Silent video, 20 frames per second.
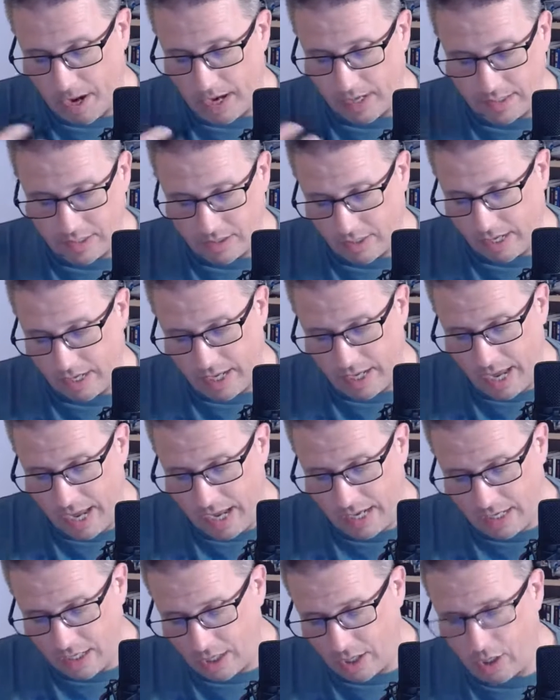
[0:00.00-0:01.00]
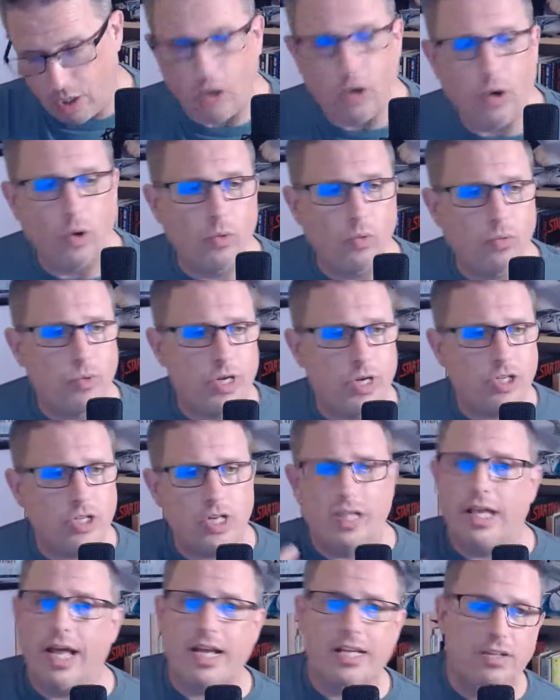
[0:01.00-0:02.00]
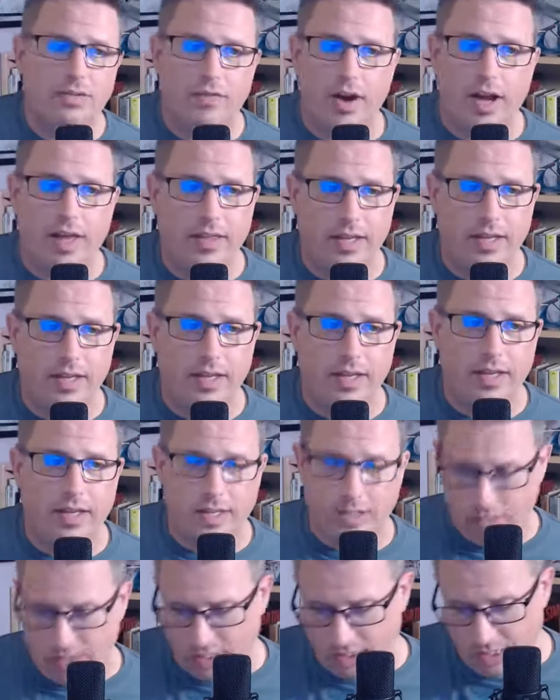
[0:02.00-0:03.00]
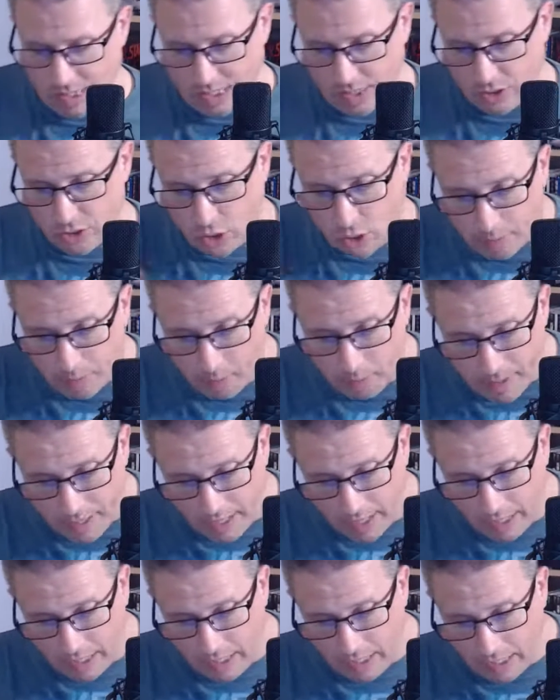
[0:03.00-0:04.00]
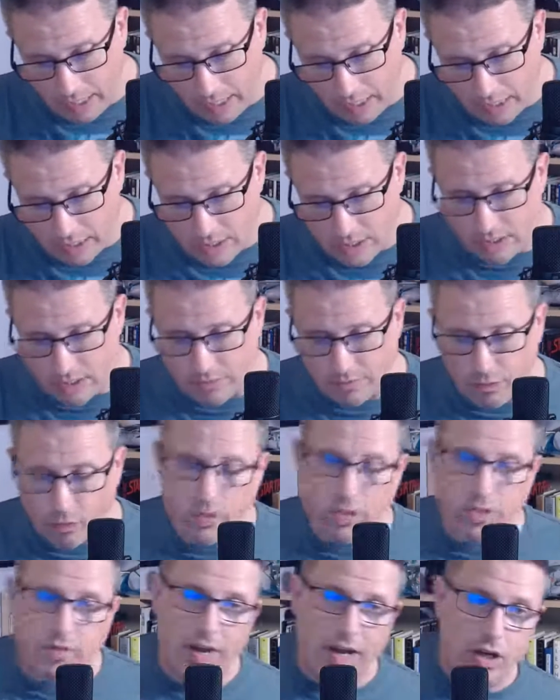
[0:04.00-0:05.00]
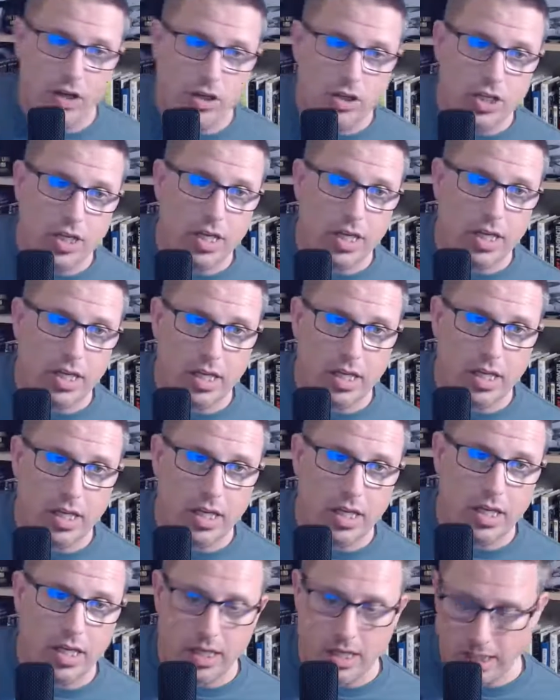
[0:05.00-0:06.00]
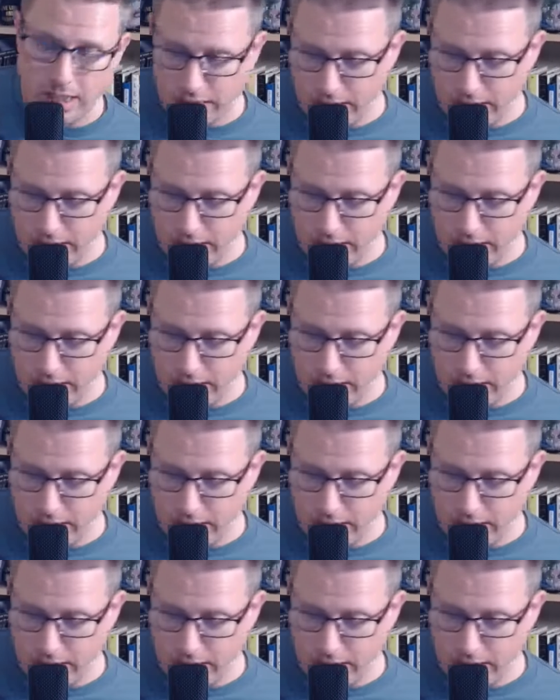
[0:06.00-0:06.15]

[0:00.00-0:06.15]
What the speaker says: is like, hey, we should classify this. Is he a super being? Is he a force of energy?